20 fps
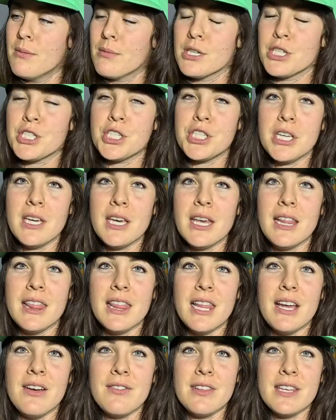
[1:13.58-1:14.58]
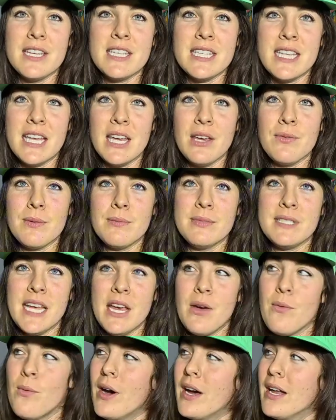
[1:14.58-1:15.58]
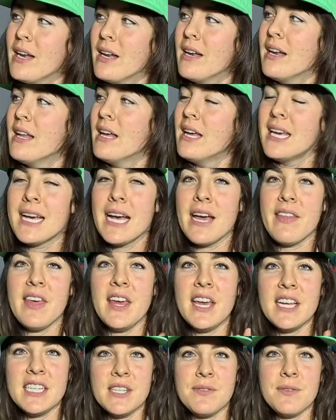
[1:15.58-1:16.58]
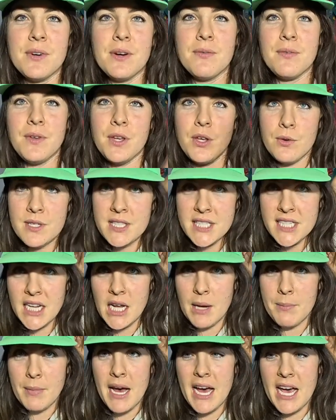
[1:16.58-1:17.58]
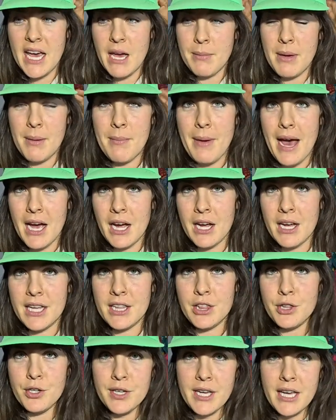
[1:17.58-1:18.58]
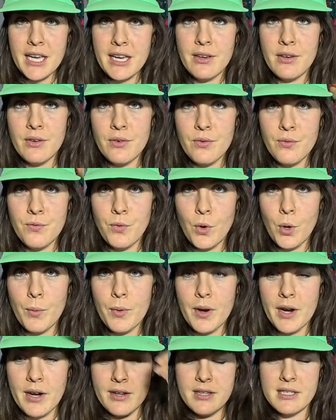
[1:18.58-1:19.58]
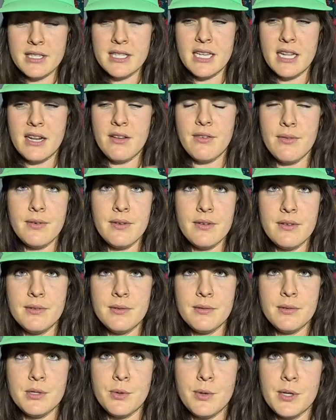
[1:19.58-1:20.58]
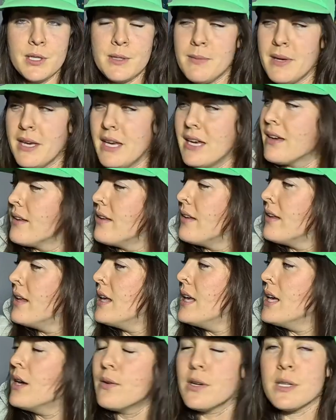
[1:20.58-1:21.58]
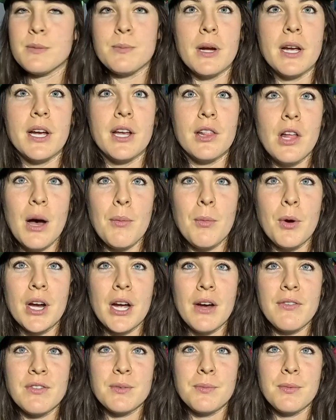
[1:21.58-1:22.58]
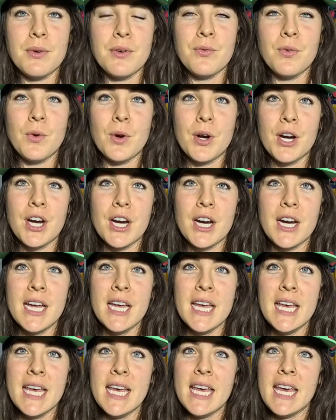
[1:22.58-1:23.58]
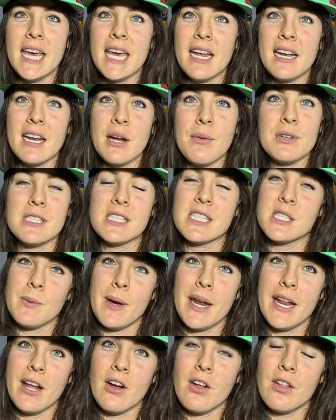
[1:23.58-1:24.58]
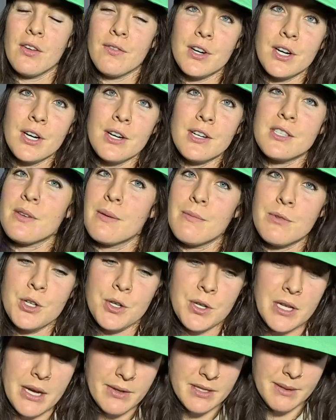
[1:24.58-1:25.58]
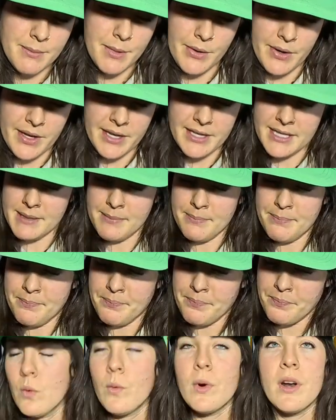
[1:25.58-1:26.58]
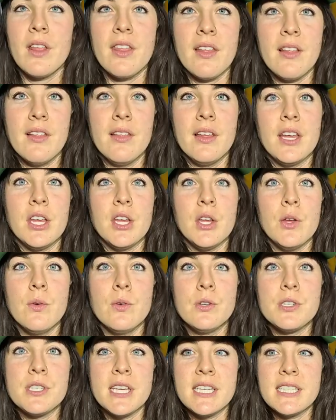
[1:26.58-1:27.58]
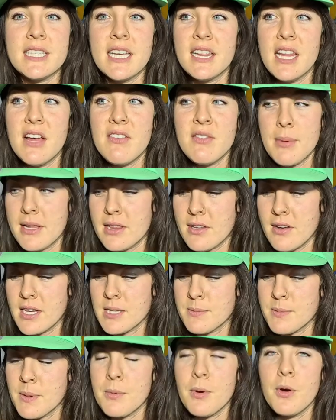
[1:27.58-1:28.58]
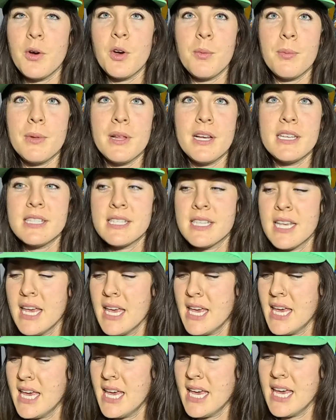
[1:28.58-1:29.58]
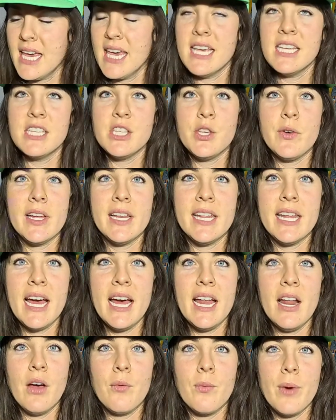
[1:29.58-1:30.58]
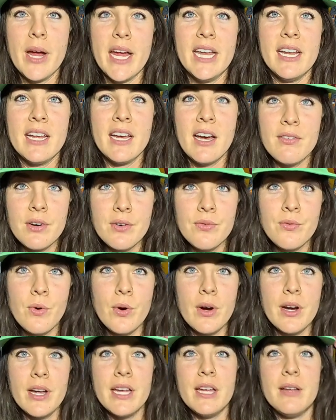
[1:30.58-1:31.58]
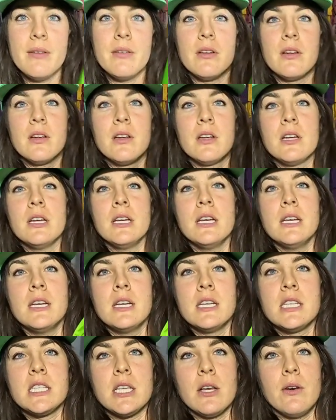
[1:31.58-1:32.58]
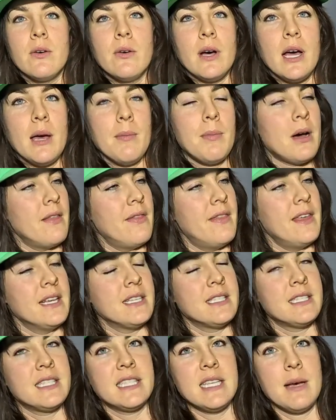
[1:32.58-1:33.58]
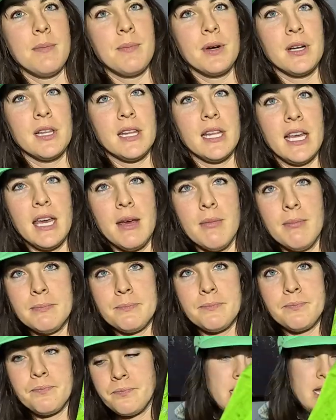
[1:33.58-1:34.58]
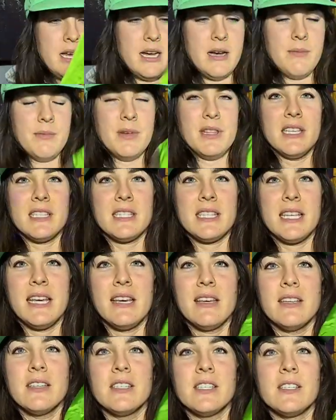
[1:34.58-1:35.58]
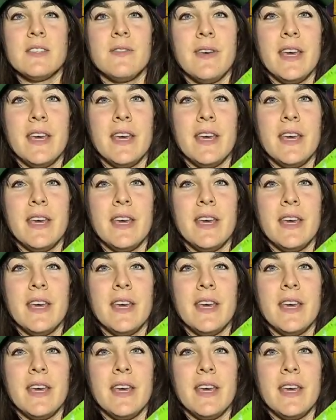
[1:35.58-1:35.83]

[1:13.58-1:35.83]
but she loved this thing from day one. I think a different view, sitting up high on my back and looking forward instead of towards me, was probably a lot more comfortable for her. And I wasn't sweating all over her, so I'm sure that was a bonus. One of the huge things I love about the Osprey Poco Plus is you can get a rain cover for it. So I bought this separately, but this thing is